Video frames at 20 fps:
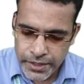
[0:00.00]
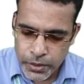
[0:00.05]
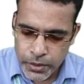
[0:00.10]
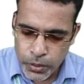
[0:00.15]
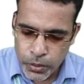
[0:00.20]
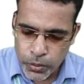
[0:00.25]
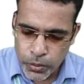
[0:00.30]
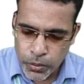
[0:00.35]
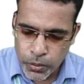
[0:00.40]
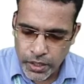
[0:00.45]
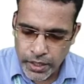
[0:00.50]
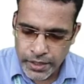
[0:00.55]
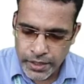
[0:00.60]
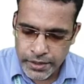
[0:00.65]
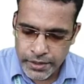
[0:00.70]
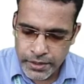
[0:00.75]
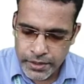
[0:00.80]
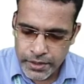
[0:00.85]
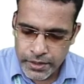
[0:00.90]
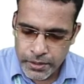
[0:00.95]
into
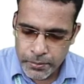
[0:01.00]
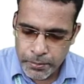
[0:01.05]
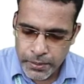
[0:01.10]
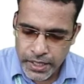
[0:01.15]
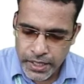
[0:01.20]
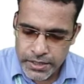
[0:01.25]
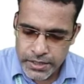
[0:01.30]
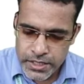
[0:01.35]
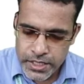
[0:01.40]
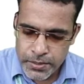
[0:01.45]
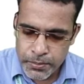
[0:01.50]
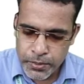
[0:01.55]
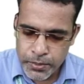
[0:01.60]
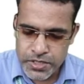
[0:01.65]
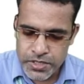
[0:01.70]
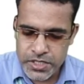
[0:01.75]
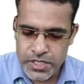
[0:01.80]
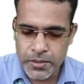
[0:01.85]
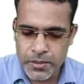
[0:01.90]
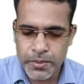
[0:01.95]
anterior branch and
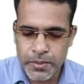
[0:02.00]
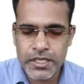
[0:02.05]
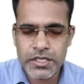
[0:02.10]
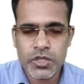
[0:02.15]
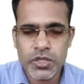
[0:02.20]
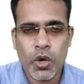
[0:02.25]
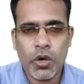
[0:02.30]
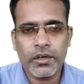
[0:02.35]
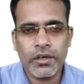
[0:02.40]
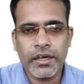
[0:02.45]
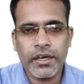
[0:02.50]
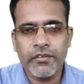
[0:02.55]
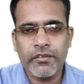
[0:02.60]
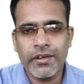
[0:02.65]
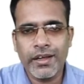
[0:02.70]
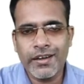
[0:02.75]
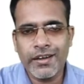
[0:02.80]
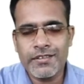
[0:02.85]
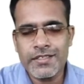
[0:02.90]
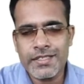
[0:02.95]
posterior branch. Already
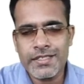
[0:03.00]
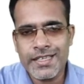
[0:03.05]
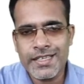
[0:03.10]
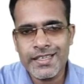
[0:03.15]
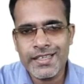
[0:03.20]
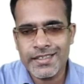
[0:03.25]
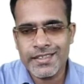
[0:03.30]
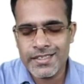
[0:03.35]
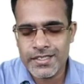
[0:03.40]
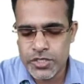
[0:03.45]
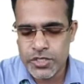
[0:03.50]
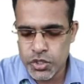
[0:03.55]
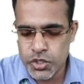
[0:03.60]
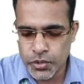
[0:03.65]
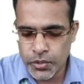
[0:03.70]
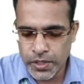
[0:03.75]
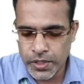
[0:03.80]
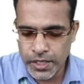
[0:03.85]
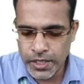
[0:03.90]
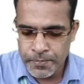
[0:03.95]
we have seen this
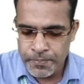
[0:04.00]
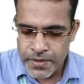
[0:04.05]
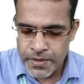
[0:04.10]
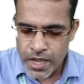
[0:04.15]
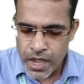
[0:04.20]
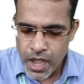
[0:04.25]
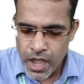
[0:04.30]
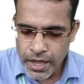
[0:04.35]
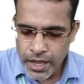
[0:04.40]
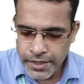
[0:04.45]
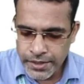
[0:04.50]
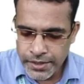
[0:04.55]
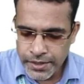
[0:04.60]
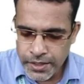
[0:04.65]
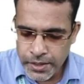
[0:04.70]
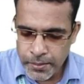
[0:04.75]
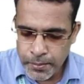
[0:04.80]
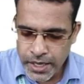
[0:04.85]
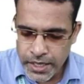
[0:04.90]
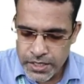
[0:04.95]
story.
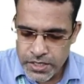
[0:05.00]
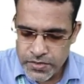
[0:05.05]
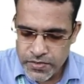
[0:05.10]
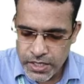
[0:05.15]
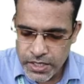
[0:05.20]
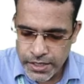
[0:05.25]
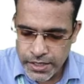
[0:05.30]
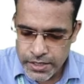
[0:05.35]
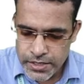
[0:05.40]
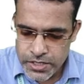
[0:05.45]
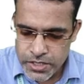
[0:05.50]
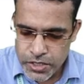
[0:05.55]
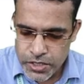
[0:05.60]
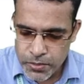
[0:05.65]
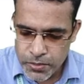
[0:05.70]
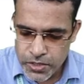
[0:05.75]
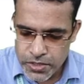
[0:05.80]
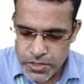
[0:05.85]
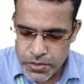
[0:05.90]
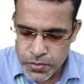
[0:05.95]
Anterior branch will
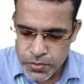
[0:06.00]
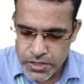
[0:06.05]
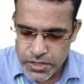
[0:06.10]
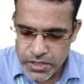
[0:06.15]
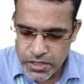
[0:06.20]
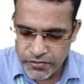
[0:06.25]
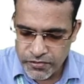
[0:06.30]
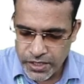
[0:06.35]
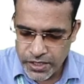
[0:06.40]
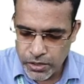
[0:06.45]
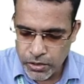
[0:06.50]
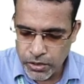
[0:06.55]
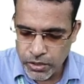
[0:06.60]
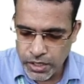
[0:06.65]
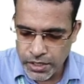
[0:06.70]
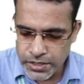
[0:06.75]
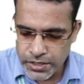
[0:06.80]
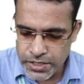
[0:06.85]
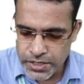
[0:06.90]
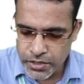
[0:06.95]
anastomose with the
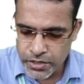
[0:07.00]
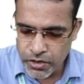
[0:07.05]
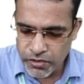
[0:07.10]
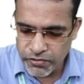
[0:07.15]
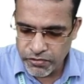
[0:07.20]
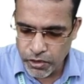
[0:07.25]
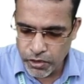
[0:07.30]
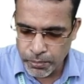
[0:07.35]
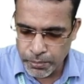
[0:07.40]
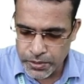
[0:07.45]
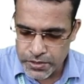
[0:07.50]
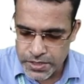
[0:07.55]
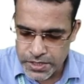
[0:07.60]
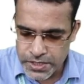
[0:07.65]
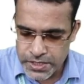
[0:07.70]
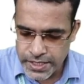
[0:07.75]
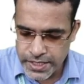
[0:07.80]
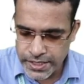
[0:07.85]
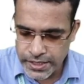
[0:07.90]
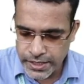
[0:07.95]
fellow artery of
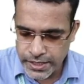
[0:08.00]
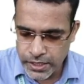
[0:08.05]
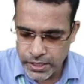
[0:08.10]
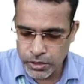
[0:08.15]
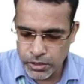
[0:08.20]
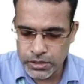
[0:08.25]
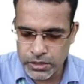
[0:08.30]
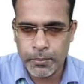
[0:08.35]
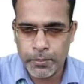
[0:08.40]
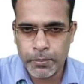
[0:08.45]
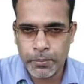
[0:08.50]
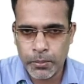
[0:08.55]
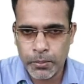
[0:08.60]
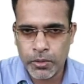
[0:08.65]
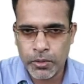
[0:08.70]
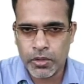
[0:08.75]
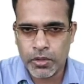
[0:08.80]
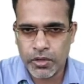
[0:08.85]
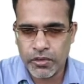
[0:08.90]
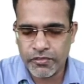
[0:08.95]
opposite side along the upper
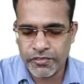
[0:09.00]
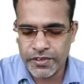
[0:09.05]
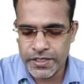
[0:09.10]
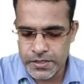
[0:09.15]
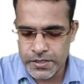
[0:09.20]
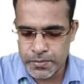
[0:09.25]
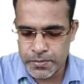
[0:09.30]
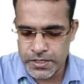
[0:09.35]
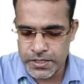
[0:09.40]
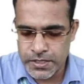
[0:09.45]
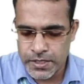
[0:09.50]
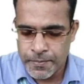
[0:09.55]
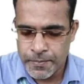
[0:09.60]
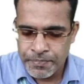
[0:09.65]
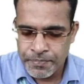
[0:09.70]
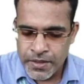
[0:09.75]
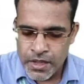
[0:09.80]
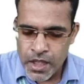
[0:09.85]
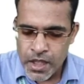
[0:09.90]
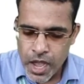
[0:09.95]
border of isthmus.
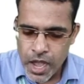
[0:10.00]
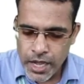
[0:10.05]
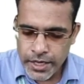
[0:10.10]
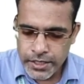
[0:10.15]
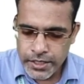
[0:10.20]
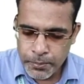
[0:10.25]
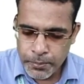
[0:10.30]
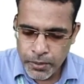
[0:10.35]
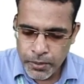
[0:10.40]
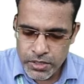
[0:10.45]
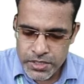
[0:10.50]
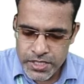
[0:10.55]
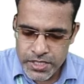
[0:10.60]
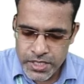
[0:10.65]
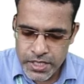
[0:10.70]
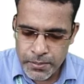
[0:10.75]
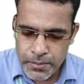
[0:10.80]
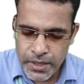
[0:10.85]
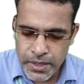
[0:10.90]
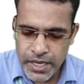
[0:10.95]
And the
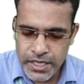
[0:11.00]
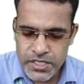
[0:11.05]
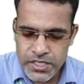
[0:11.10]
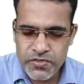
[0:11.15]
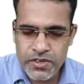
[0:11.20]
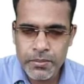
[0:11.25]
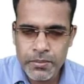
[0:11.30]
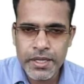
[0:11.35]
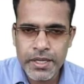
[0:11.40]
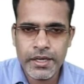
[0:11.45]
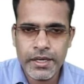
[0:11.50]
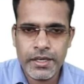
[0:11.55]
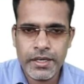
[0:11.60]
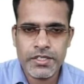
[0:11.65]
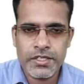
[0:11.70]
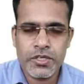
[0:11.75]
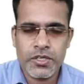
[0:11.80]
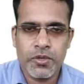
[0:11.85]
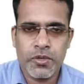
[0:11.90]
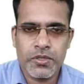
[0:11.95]
posterior branch will be
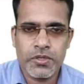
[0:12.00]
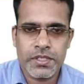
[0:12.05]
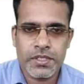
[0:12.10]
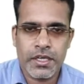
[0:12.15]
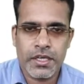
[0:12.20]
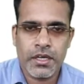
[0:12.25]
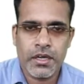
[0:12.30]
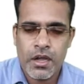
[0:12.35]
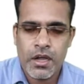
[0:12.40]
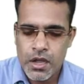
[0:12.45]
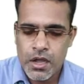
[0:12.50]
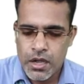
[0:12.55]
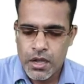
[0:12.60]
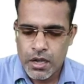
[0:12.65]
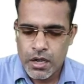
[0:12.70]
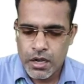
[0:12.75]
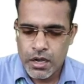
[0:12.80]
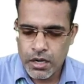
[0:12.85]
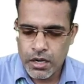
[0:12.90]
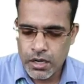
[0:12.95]
anastomosing
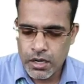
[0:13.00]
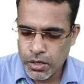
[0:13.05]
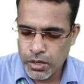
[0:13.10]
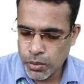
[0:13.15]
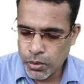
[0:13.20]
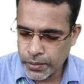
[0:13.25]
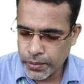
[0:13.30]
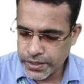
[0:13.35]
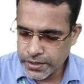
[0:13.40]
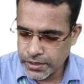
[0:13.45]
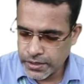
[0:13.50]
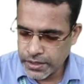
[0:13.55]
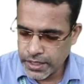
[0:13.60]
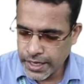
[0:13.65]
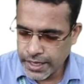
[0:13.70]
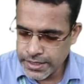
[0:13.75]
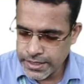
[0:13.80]
uh, with the